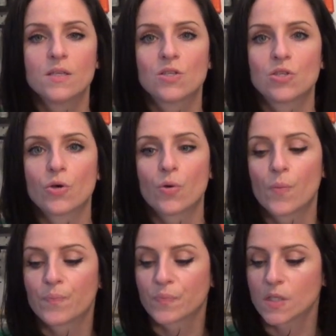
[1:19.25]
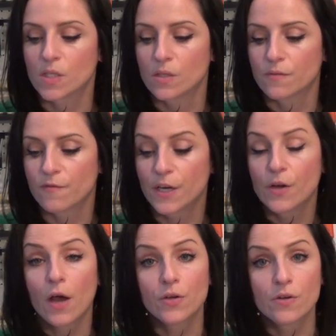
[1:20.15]
So to
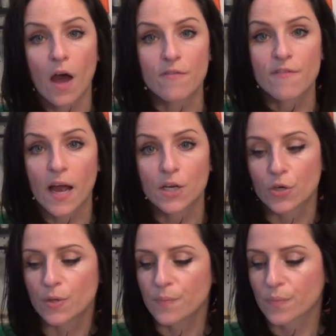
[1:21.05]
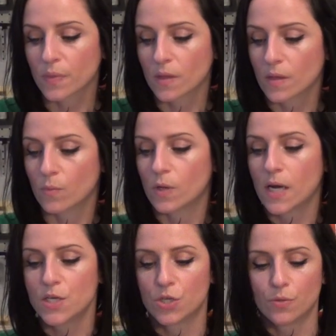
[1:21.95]
figure out your knot factor, what
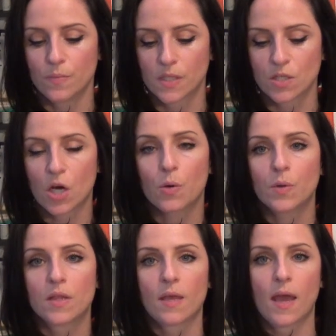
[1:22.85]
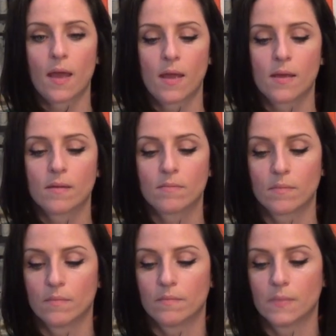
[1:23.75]
I do, start with a
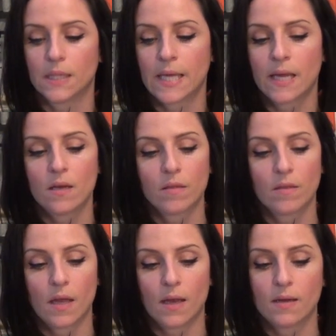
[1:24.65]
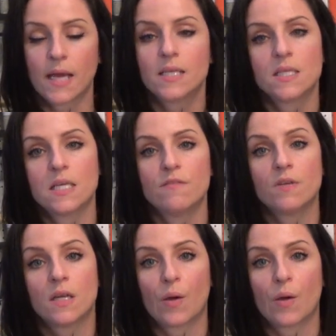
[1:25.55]
length, a nice even